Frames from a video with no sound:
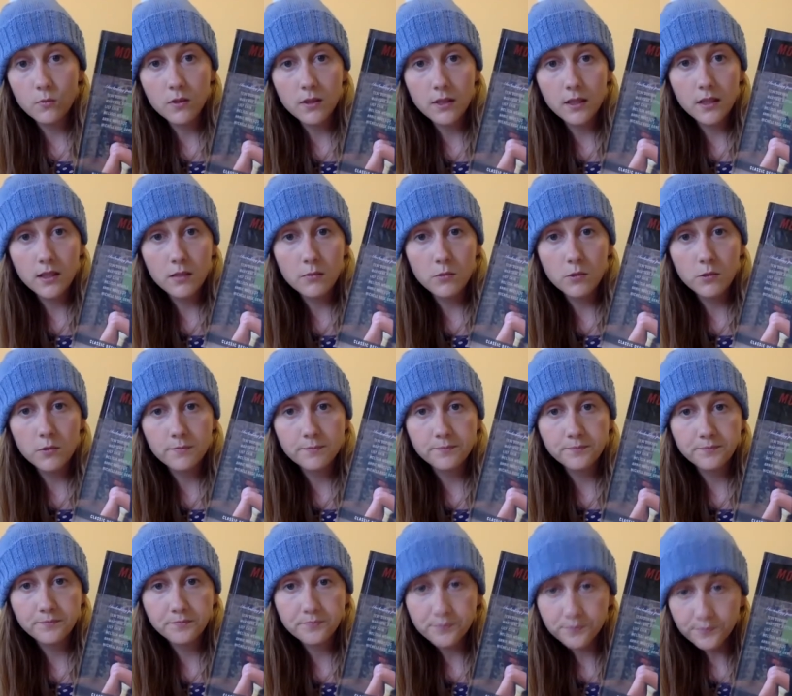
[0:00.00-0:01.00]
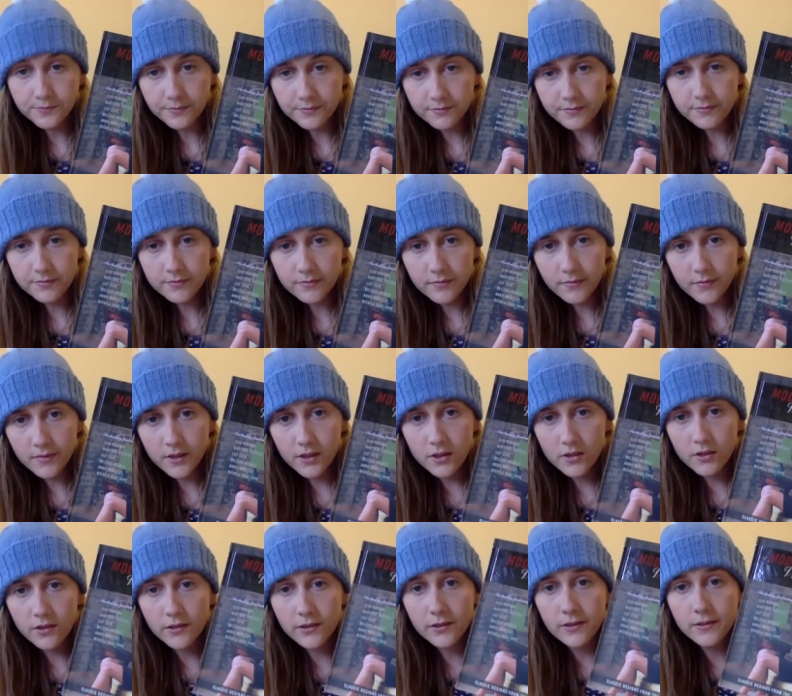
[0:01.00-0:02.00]
want anymore
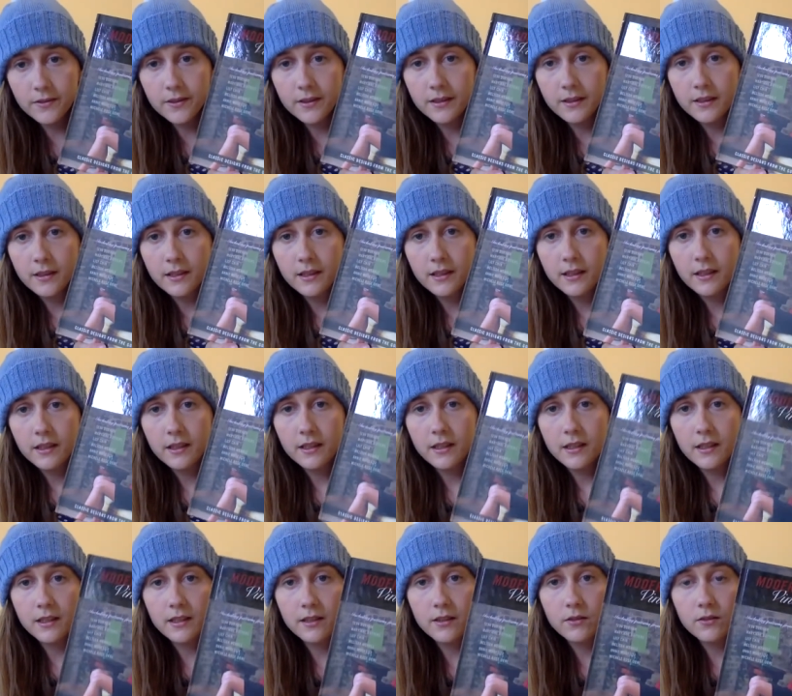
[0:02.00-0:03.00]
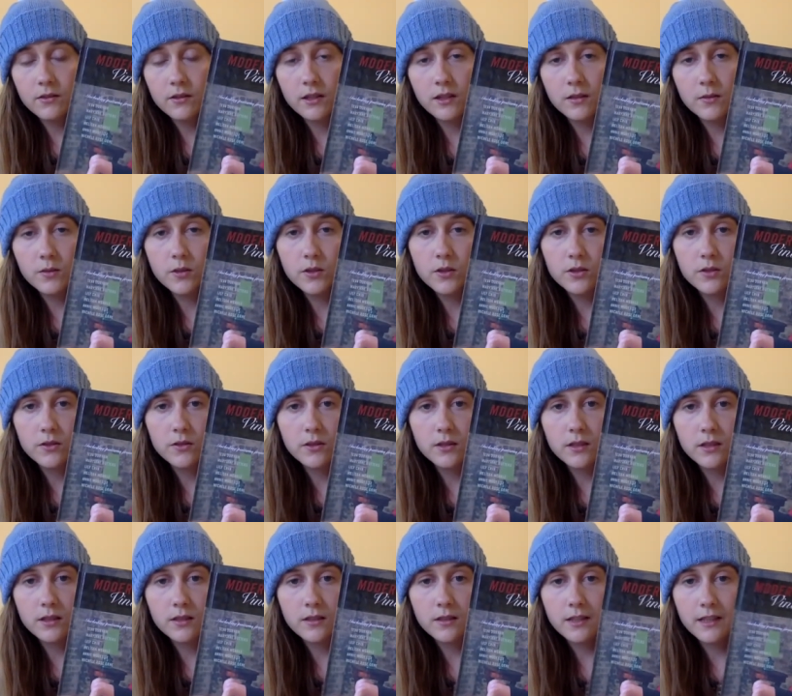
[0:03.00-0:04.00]
so I thought I would do a
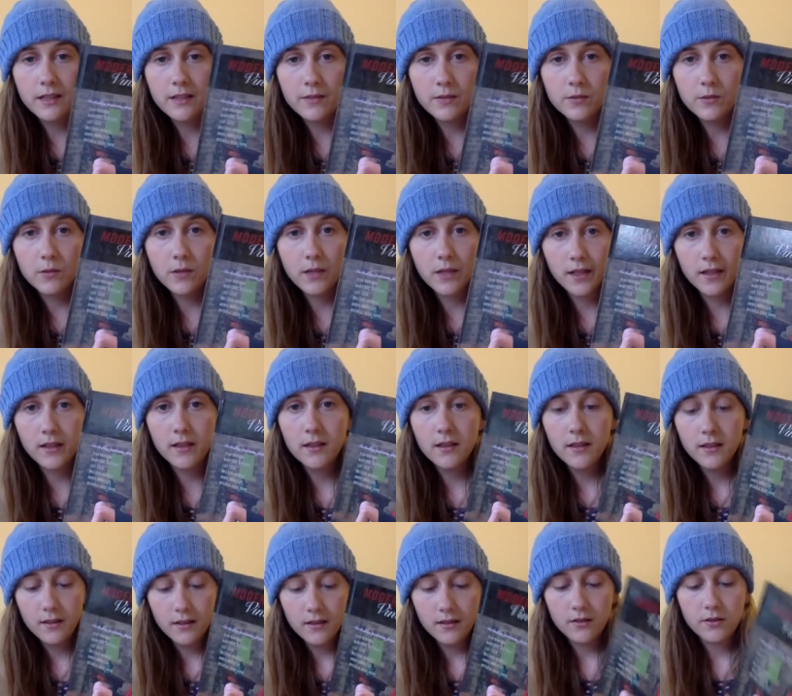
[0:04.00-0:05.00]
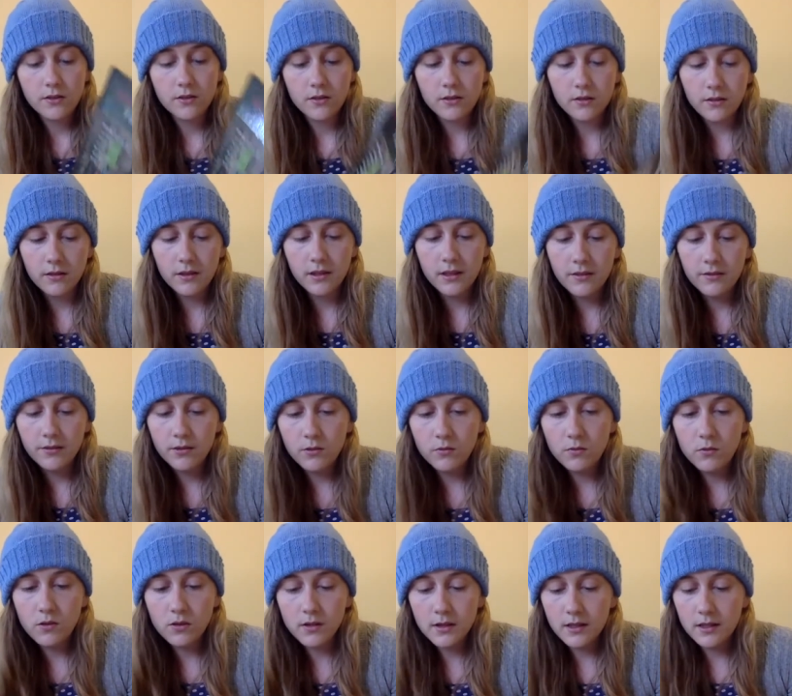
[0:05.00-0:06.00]
little giveaway. So if you
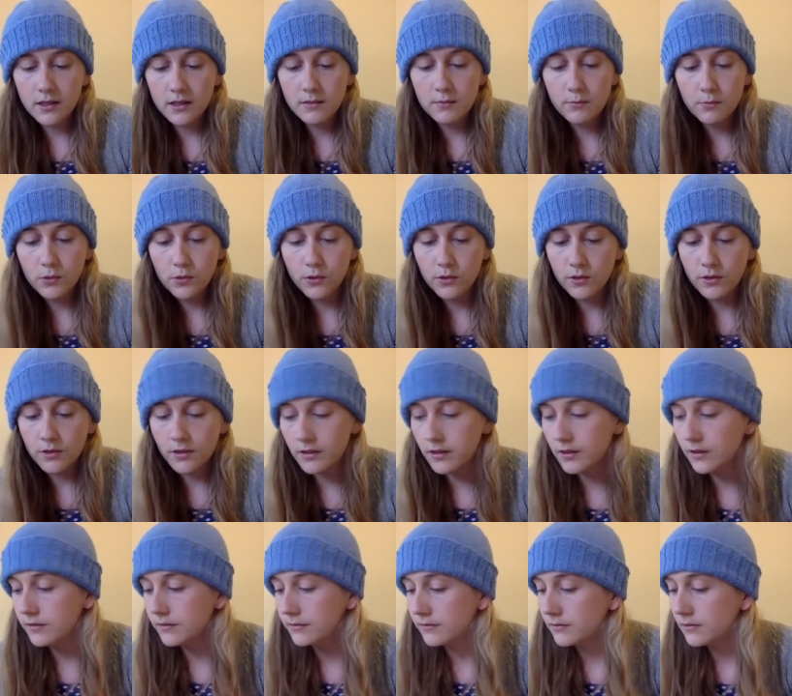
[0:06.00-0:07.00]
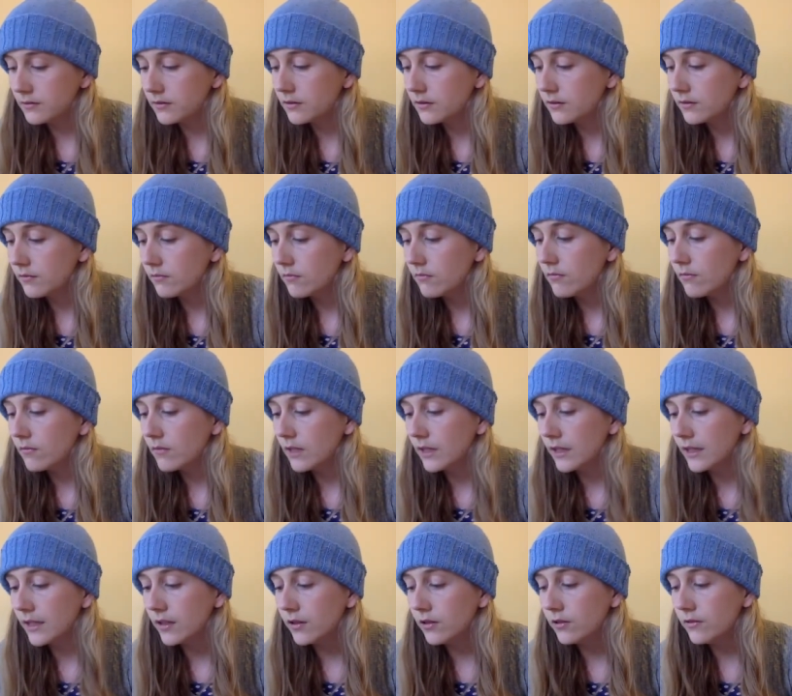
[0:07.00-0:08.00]
want this book,
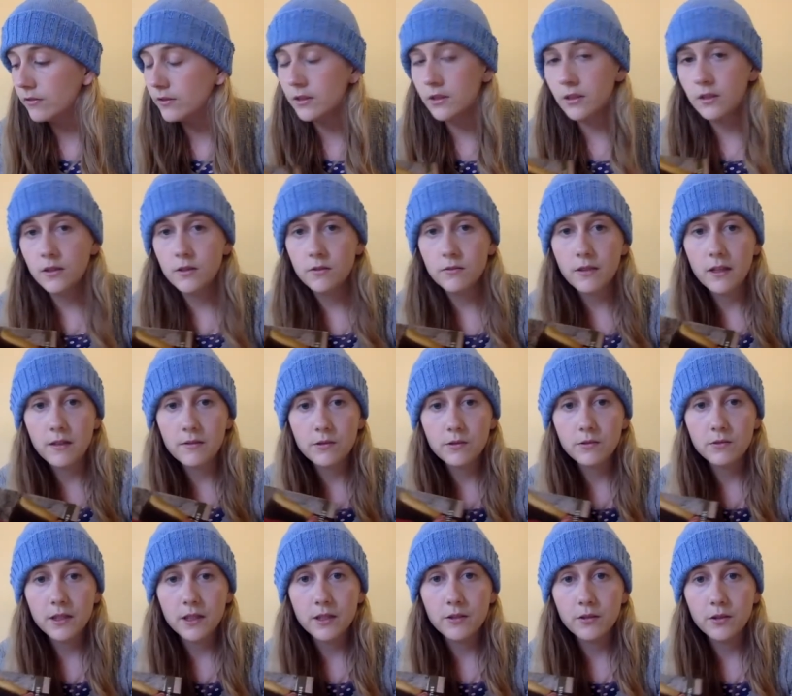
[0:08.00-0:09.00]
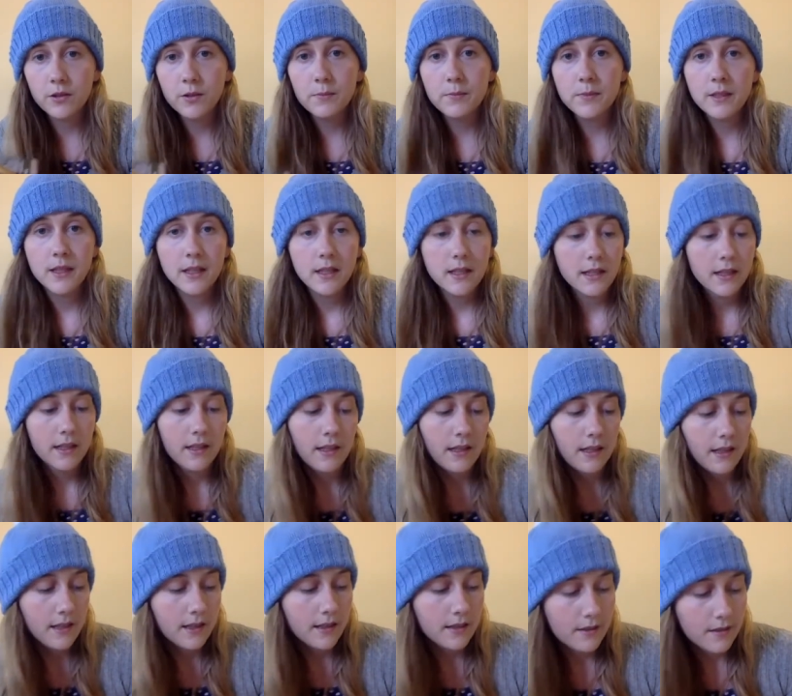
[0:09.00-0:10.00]
head over to the Ravelry group
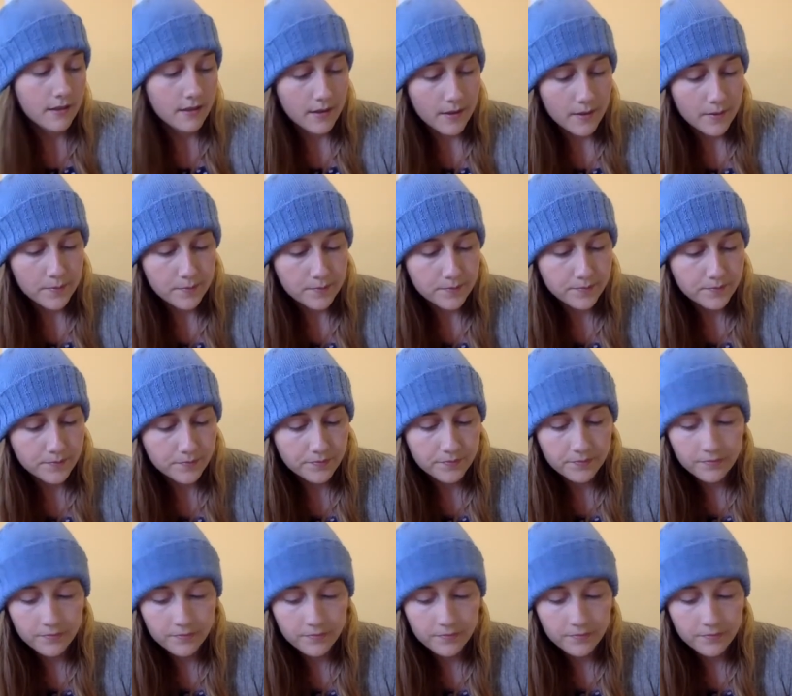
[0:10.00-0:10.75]
and um,